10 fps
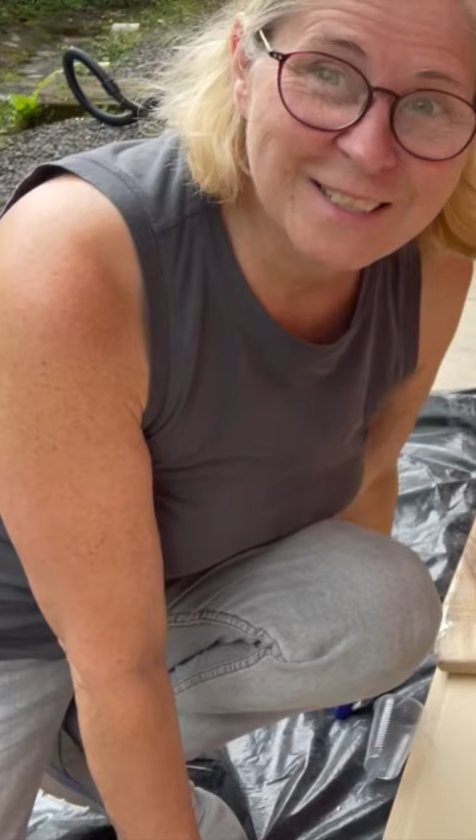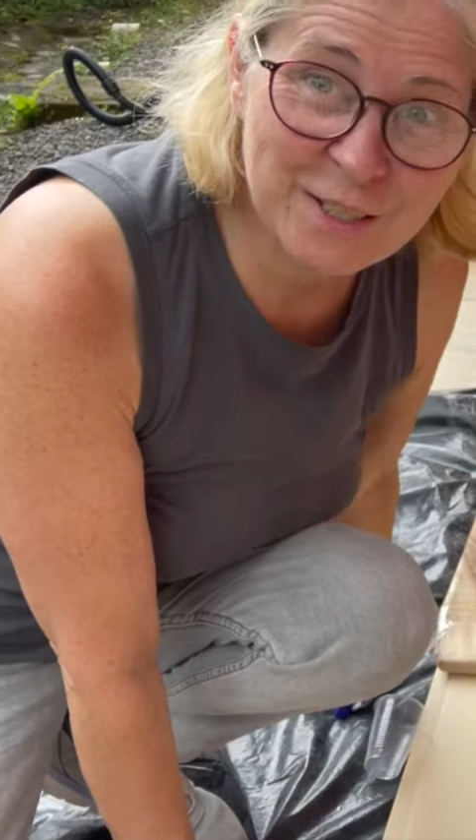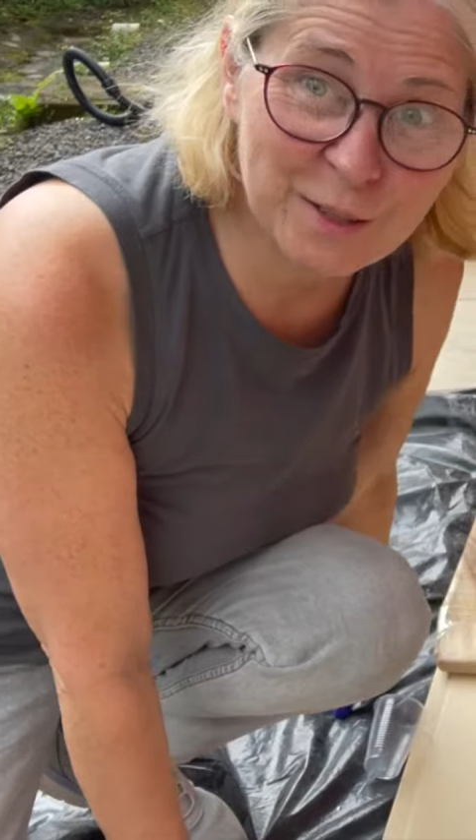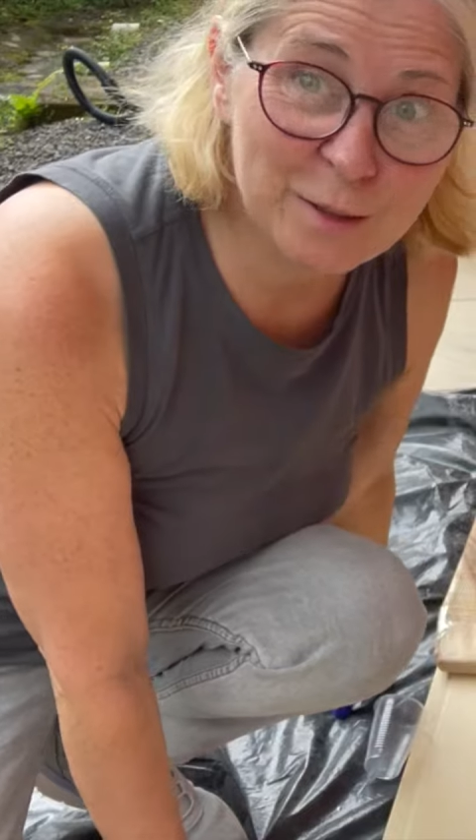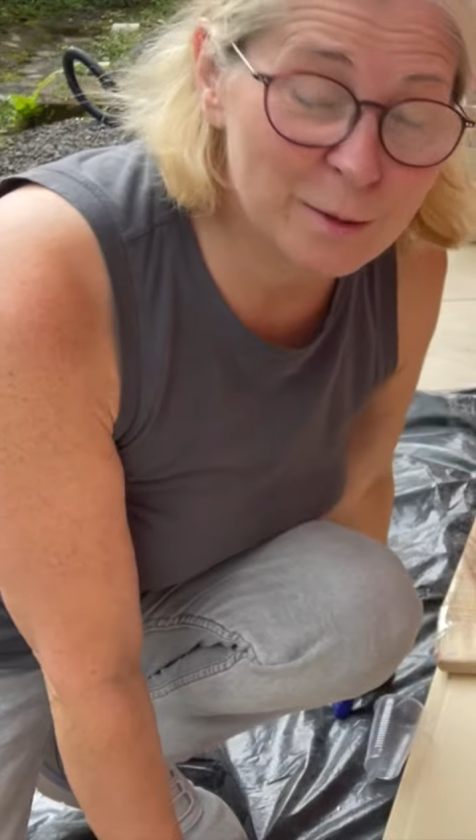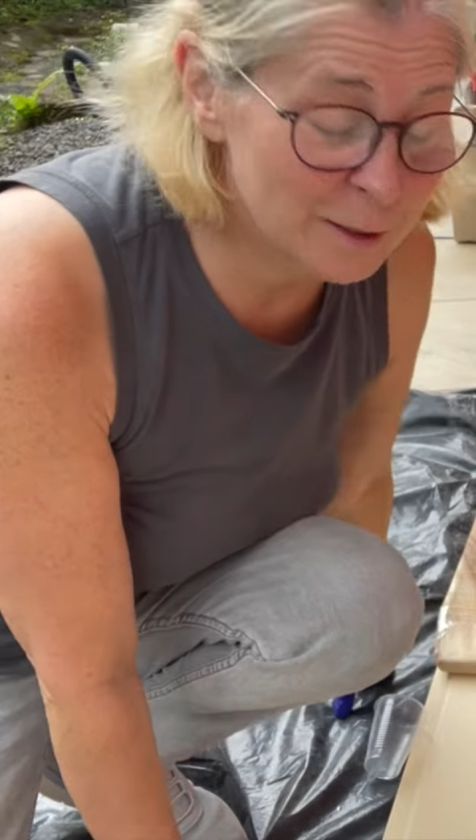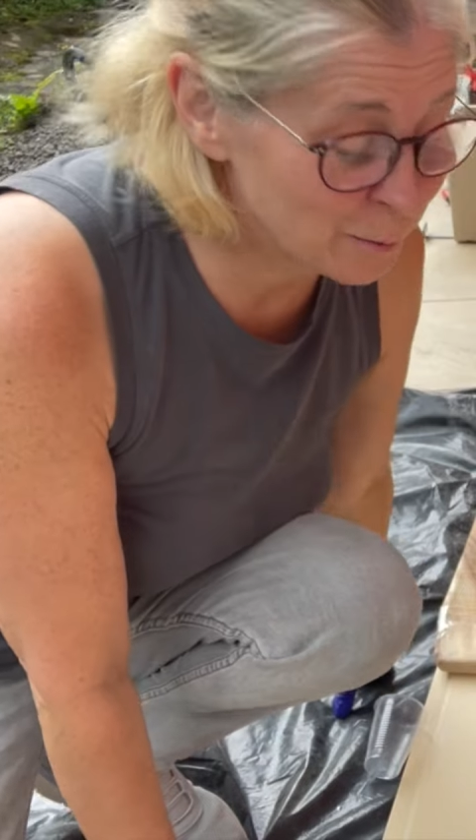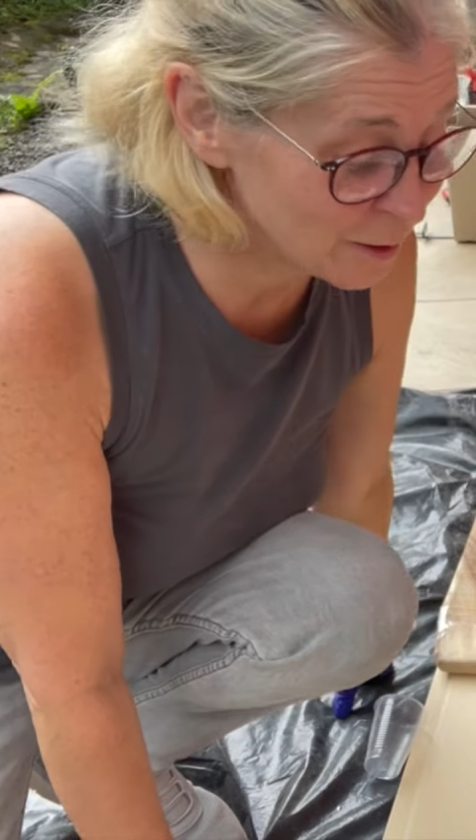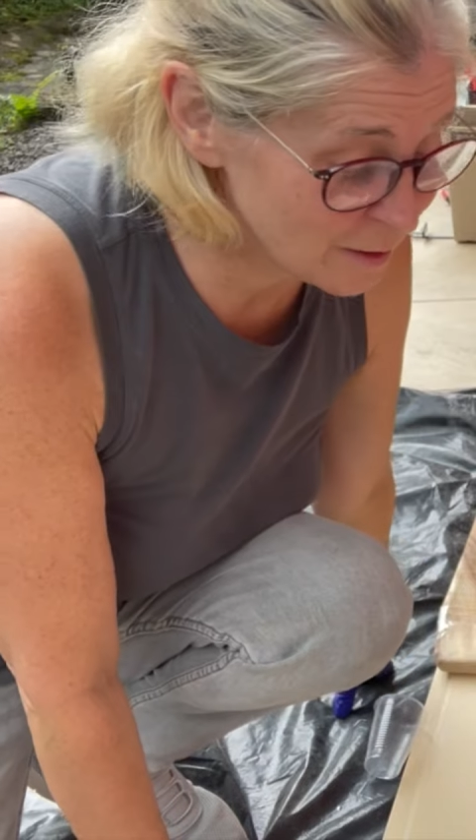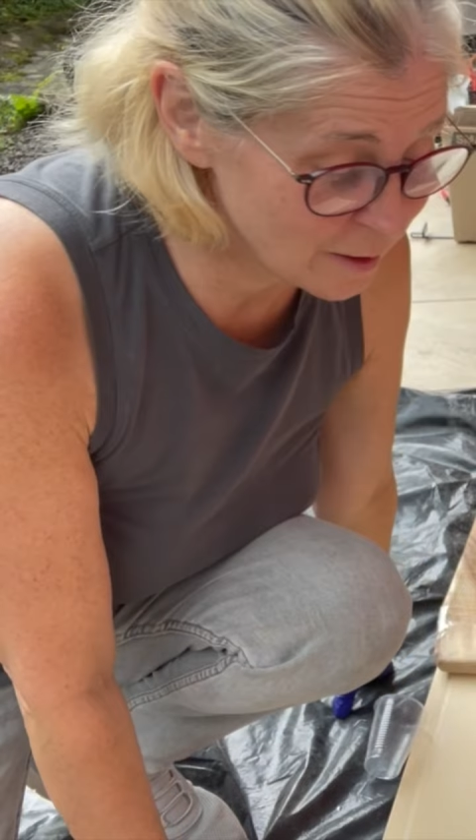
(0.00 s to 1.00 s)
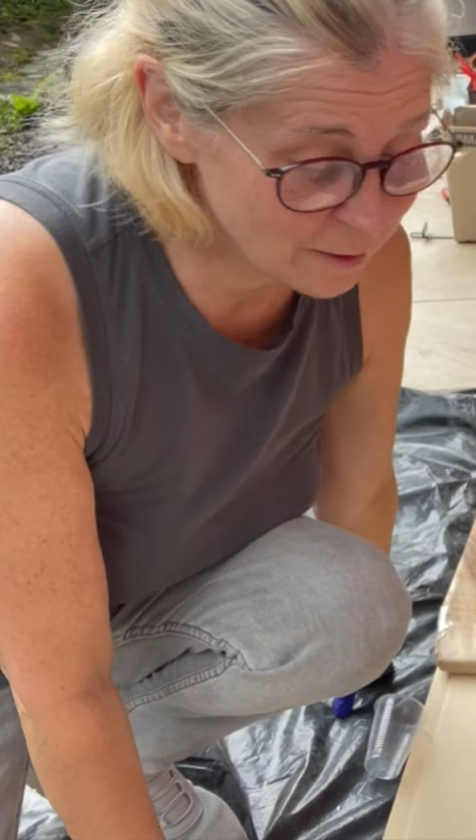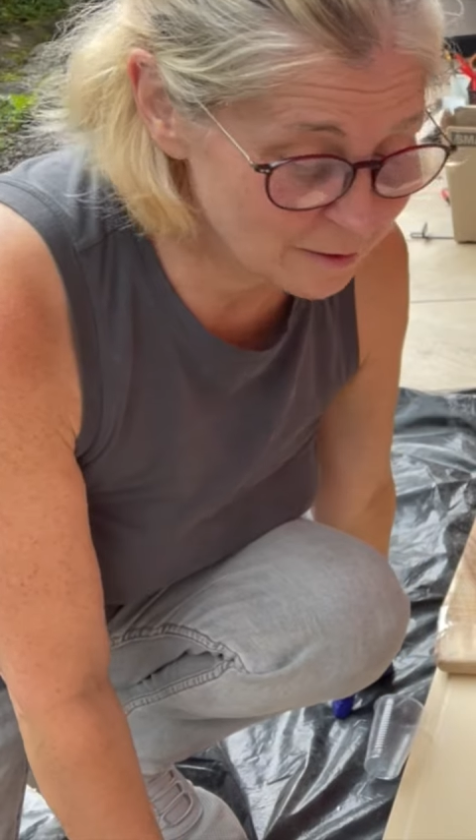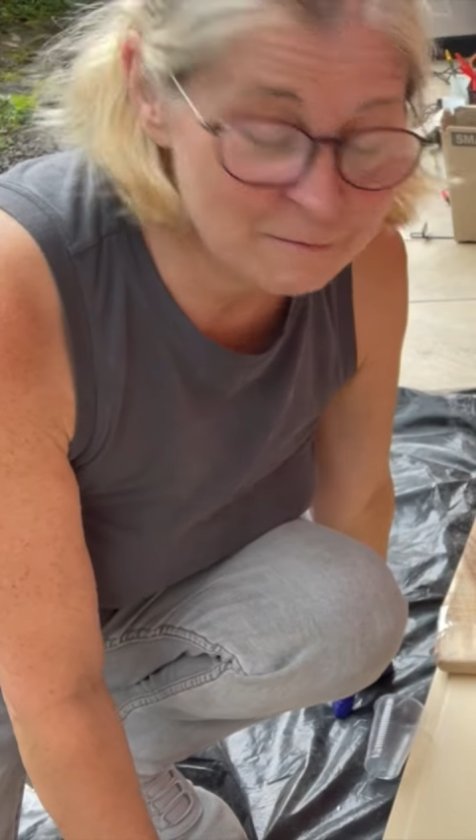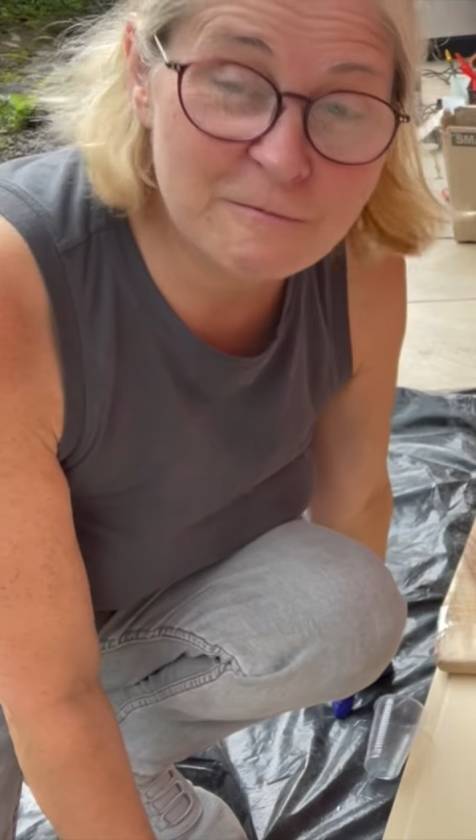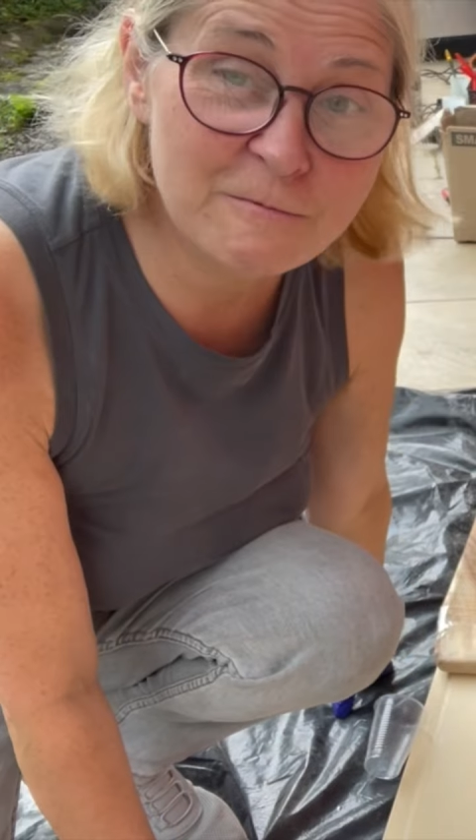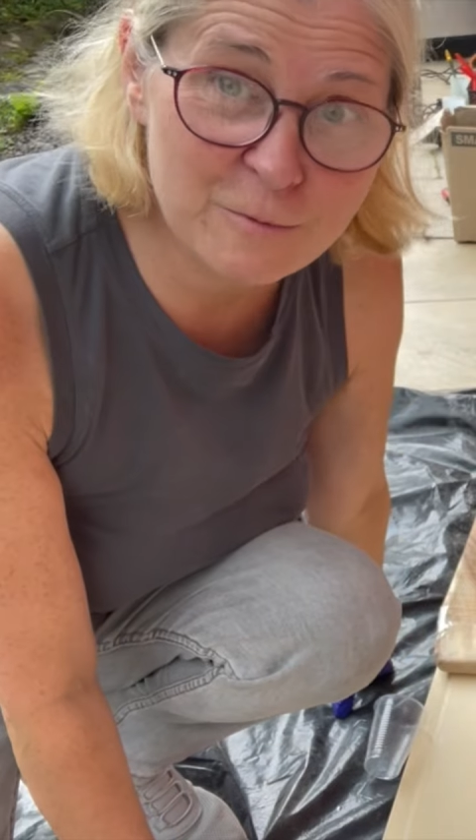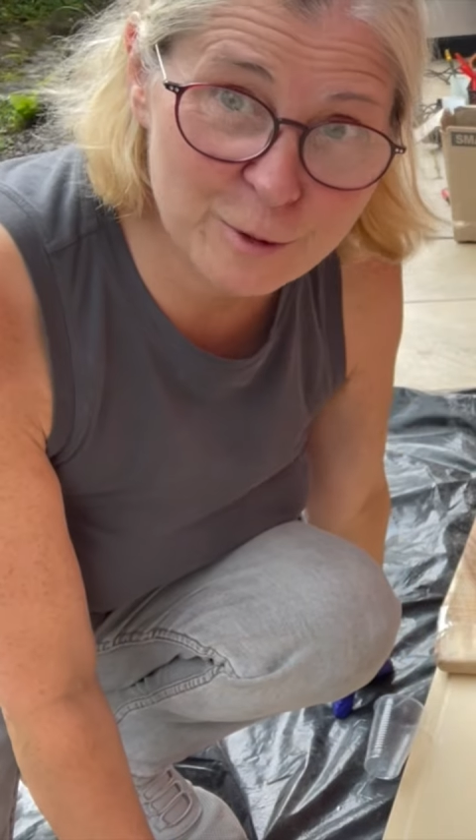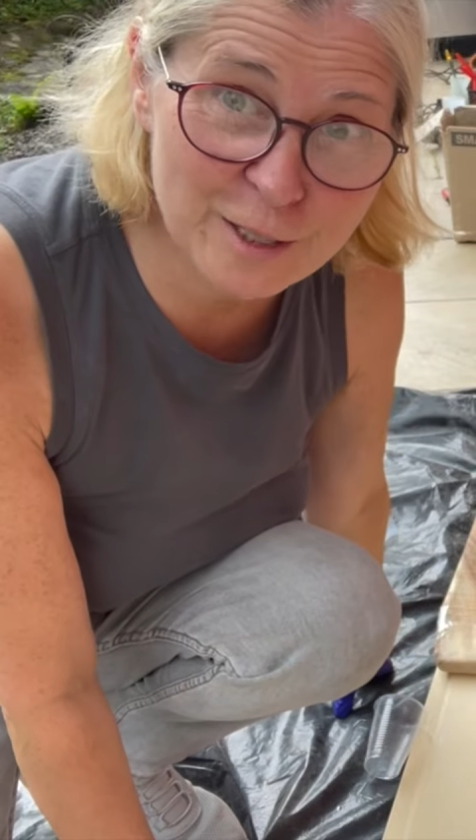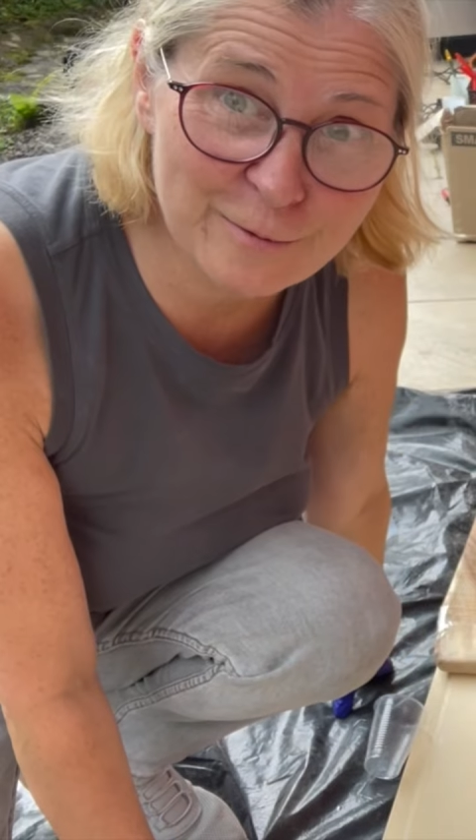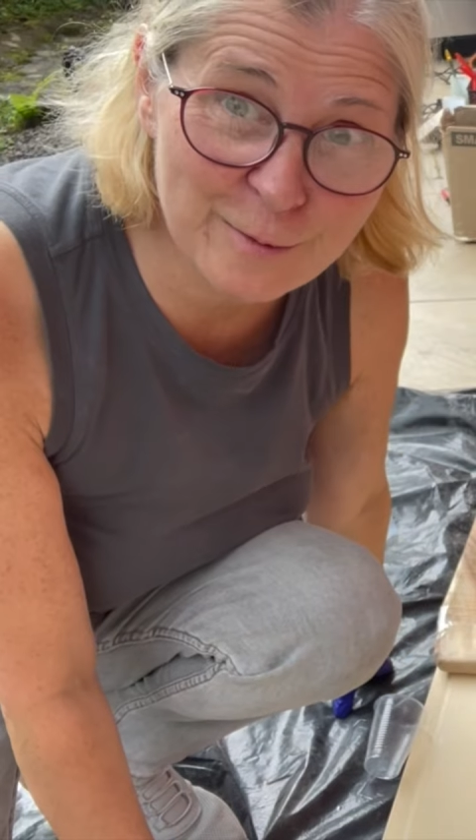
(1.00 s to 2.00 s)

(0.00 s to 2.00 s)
So I went to 4